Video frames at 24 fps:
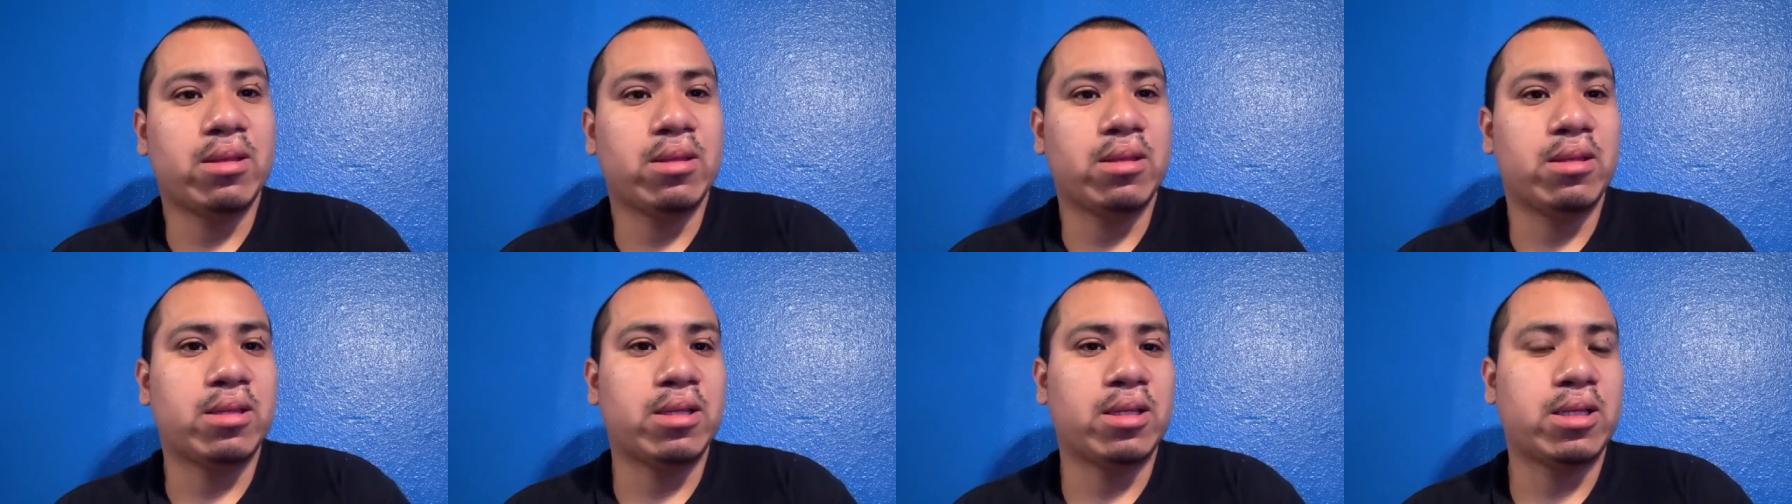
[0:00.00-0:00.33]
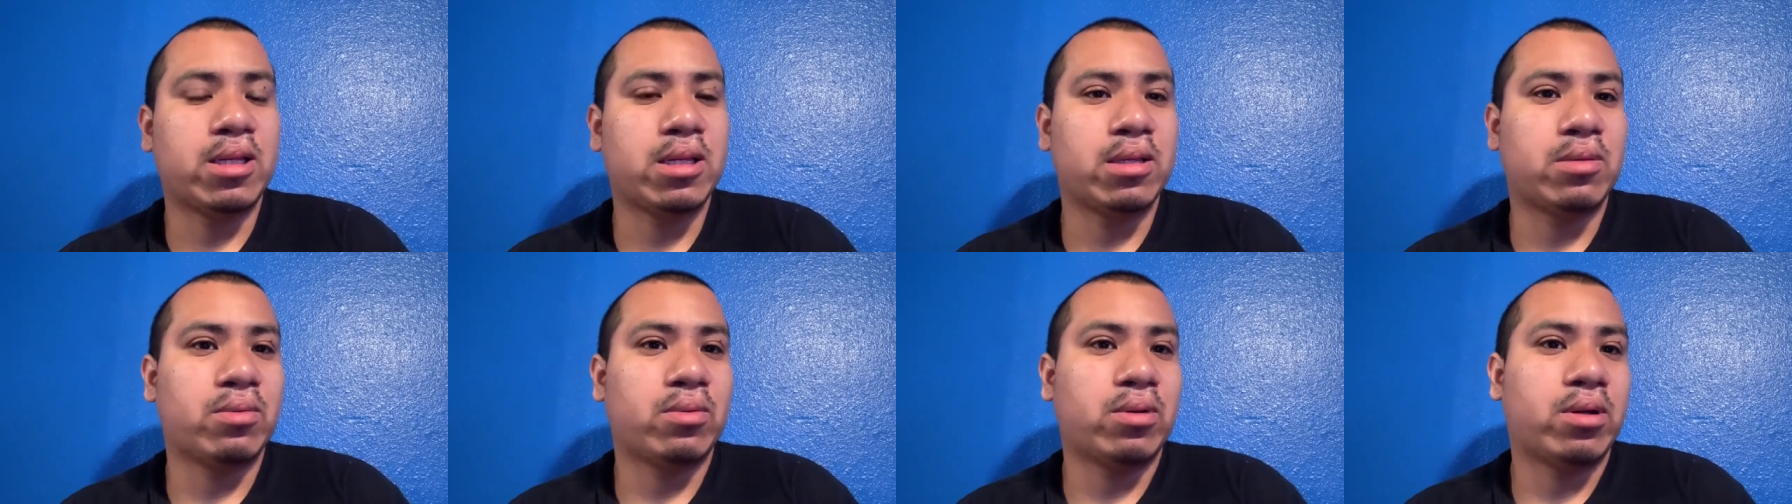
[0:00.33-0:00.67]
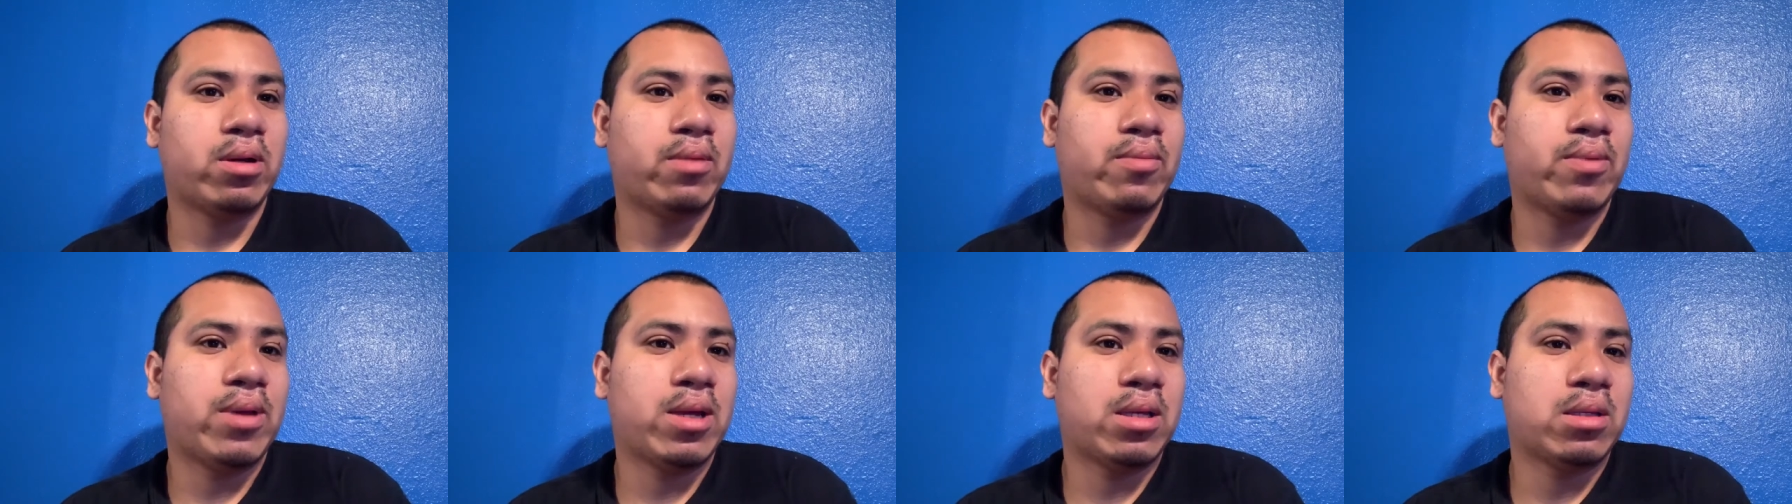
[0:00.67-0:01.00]
These kids were
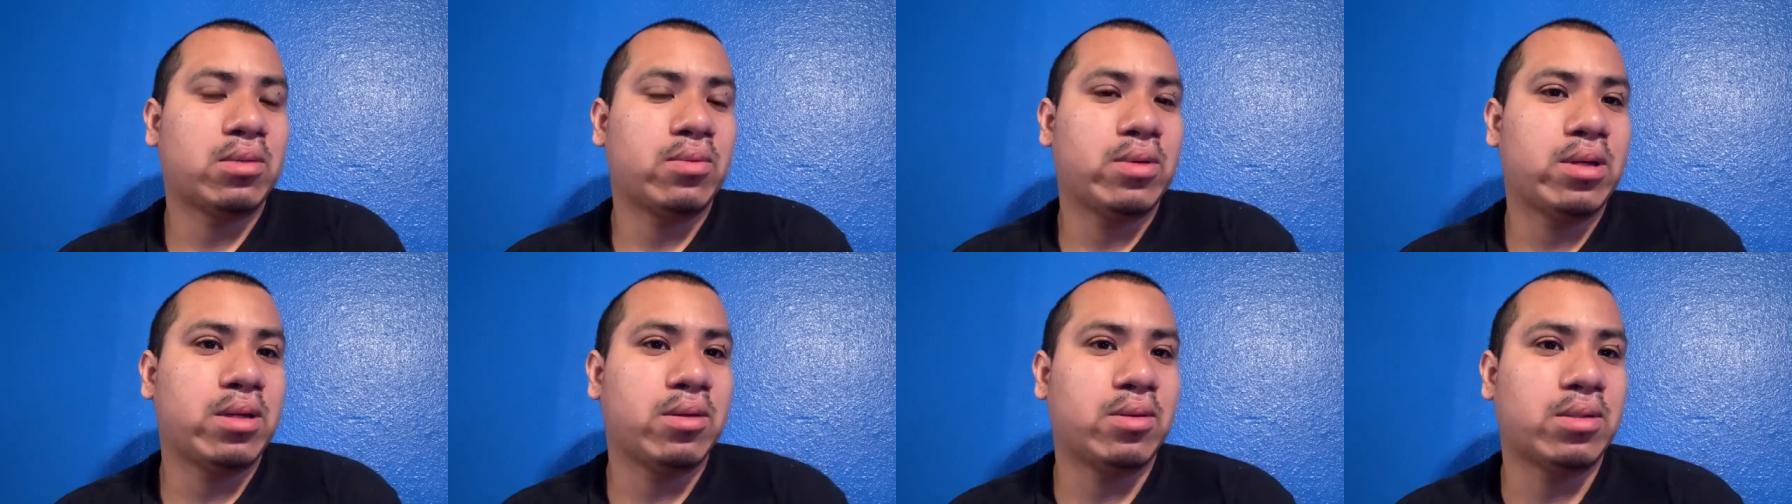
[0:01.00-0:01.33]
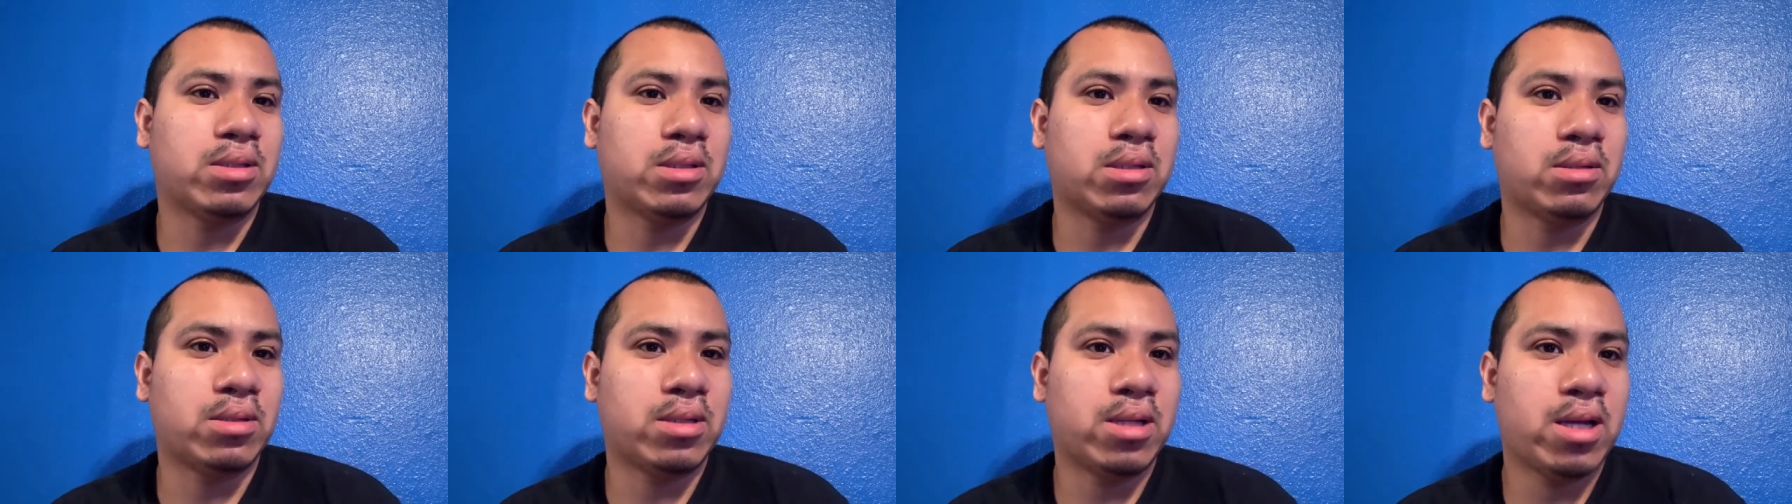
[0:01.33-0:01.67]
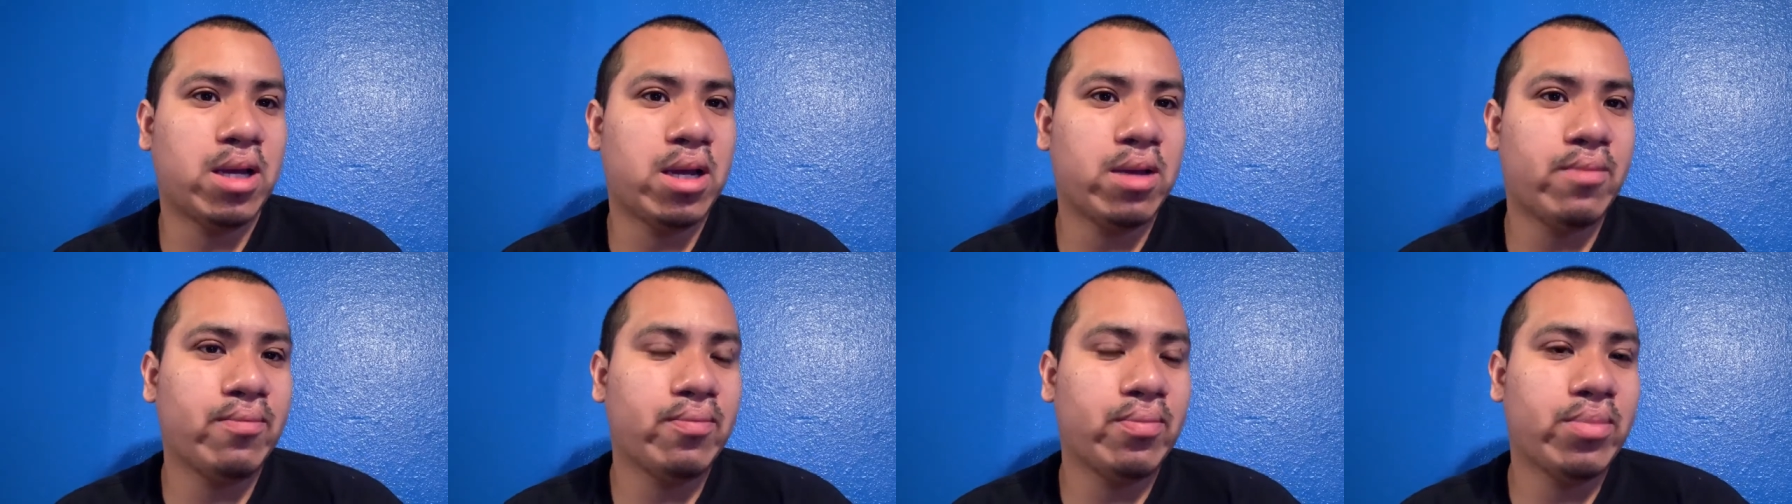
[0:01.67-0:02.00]
going to pass away. It was their
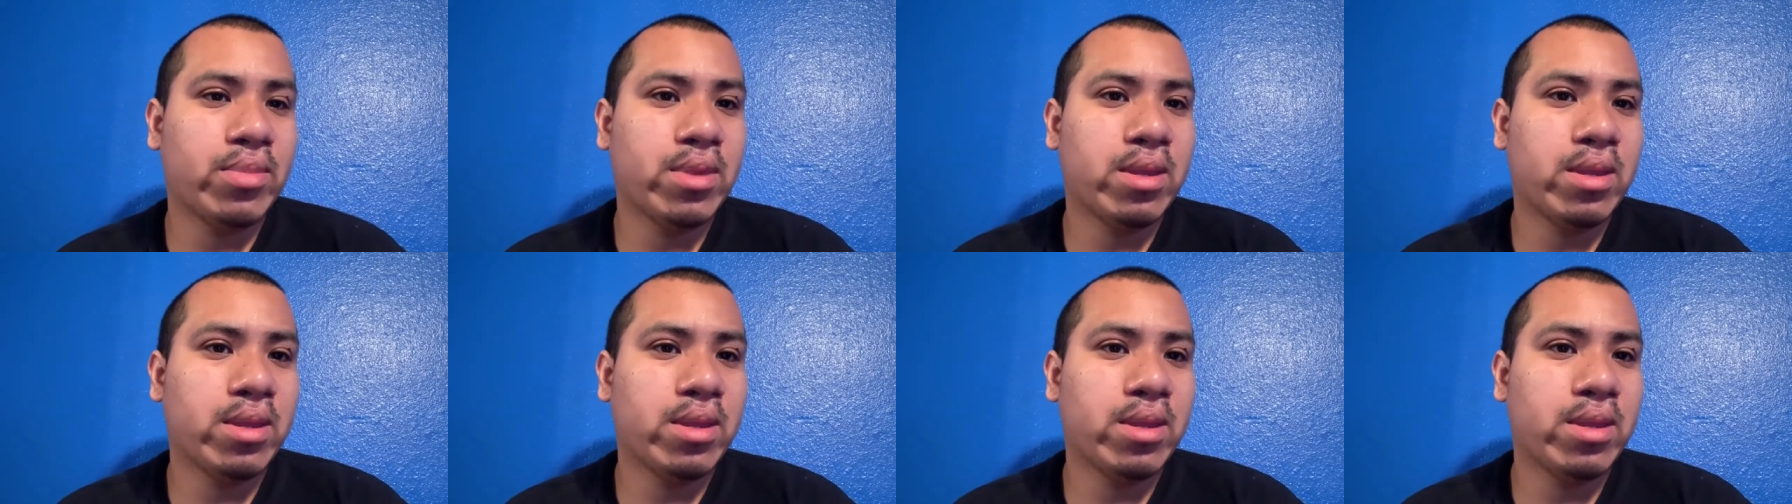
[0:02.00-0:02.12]
time.